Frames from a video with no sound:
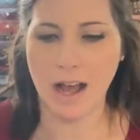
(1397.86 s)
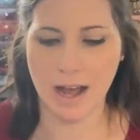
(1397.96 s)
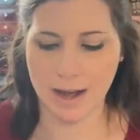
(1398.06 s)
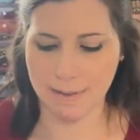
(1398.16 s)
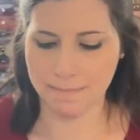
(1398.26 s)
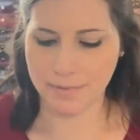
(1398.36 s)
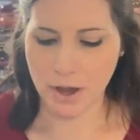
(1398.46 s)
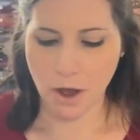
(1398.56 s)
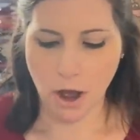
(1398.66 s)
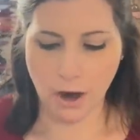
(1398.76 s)
Um,
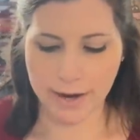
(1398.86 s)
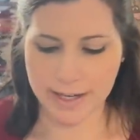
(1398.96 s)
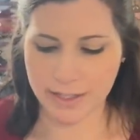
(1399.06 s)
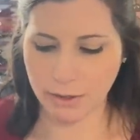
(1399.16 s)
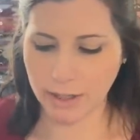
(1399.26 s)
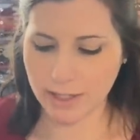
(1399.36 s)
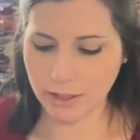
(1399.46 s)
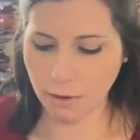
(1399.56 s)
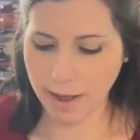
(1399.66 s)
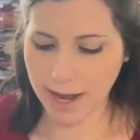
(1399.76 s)
all right, so let's
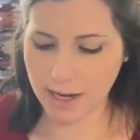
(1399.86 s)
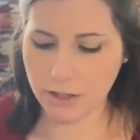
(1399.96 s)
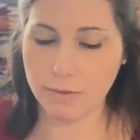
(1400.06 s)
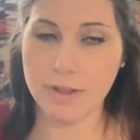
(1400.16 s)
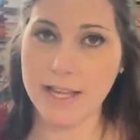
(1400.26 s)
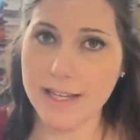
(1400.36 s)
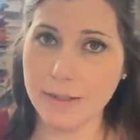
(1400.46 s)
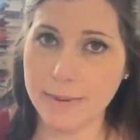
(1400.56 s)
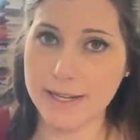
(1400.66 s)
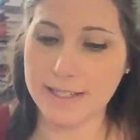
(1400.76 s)
go ahead and do
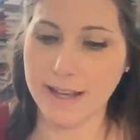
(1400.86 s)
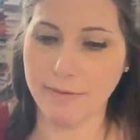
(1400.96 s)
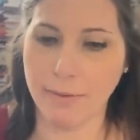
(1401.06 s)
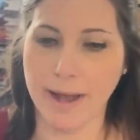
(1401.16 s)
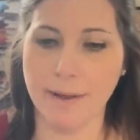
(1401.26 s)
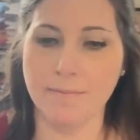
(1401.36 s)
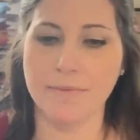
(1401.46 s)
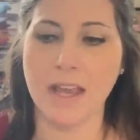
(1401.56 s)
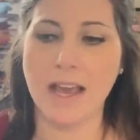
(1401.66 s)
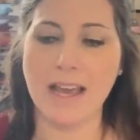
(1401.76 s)
this week's giveaway.
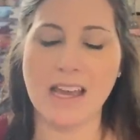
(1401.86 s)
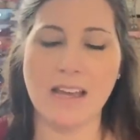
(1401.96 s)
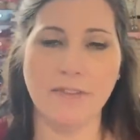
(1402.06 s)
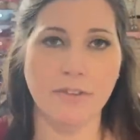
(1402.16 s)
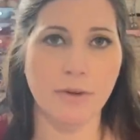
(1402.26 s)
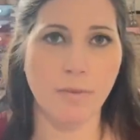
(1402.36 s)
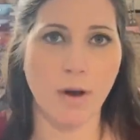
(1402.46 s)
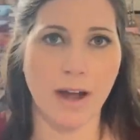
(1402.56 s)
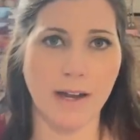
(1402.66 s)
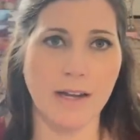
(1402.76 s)
If you
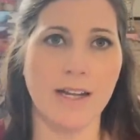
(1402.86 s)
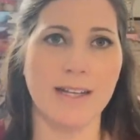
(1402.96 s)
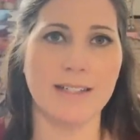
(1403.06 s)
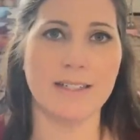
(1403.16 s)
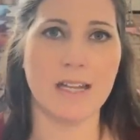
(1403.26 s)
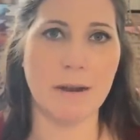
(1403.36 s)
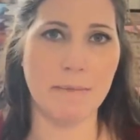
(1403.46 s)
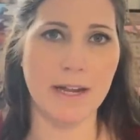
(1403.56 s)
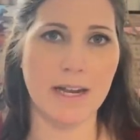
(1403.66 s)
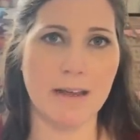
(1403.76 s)
won, send
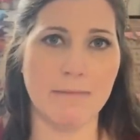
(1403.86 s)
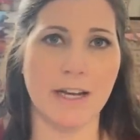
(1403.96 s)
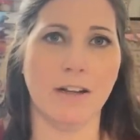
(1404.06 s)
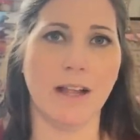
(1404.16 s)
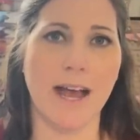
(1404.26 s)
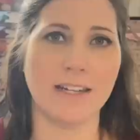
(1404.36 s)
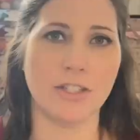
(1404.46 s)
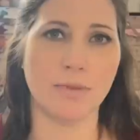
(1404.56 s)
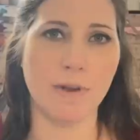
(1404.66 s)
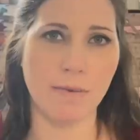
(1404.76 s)
me an email at
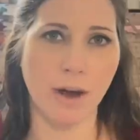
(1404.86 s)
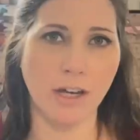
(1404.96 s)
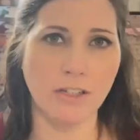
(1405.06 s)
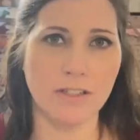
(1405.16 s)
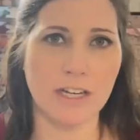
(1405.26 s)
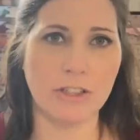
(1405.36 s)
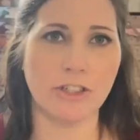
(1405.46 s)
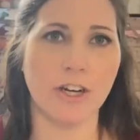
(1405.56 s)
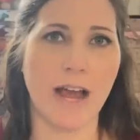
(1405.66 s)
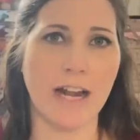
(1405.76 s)

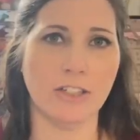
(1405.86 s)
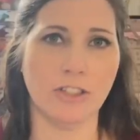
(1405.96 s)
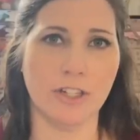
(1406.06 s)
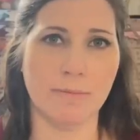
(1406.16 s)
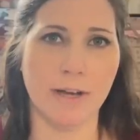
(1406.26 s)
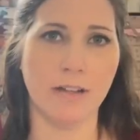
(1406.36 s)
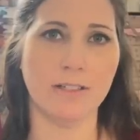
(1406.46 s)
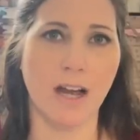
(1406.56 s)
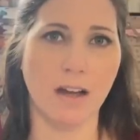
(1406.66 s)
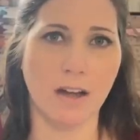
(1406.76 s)
sweetwaterstitcher at
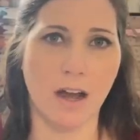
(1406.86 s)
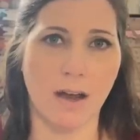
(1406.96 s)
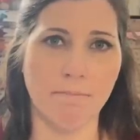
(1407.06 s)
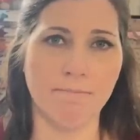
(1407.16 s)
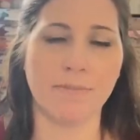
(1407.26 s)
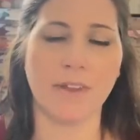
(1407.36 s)
gmail.com